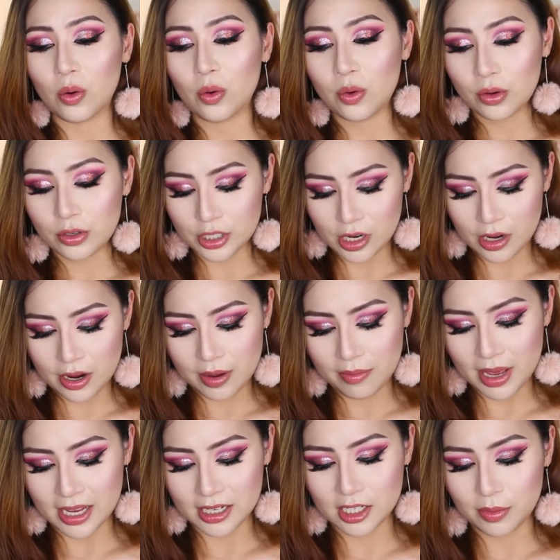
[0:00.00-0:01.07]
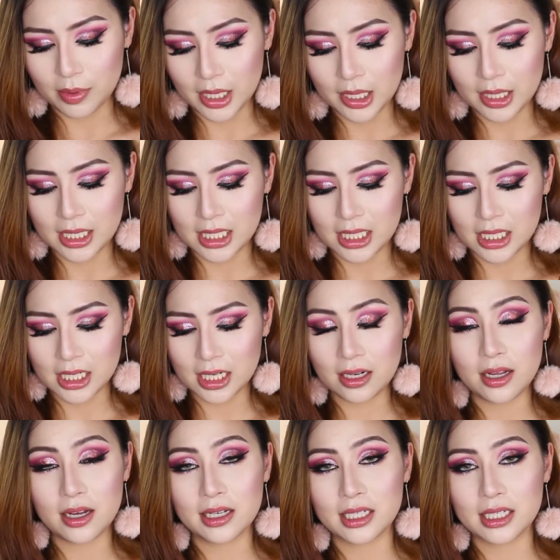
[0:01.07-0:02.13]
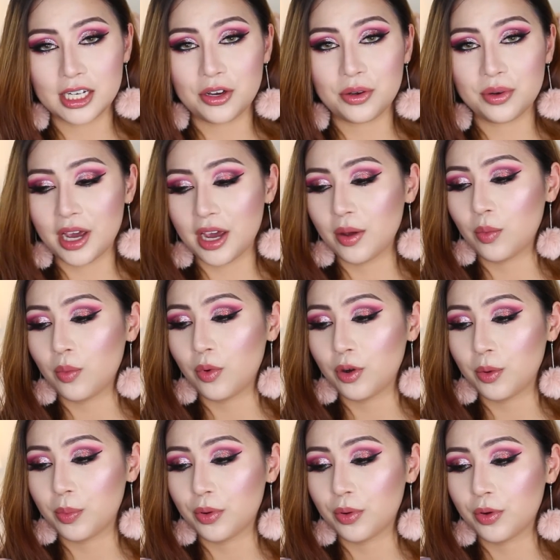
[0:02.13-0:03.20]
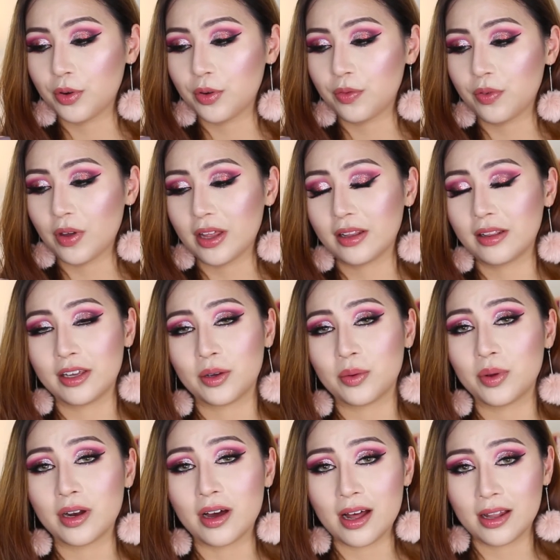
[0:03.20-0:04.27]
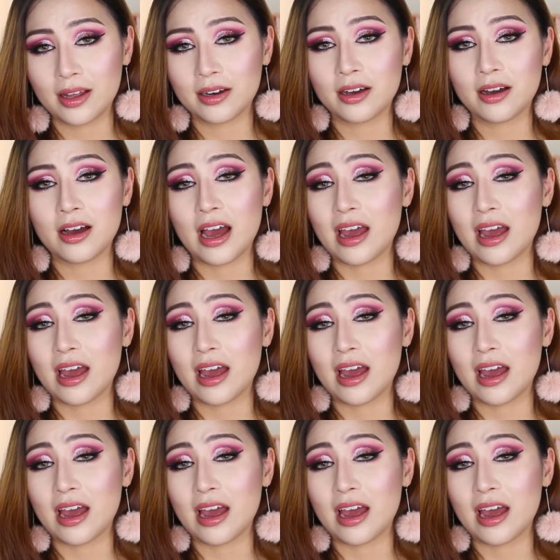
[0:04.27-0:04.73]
all time has to be this Stila Stay All Day waterproof liquid eyeliner.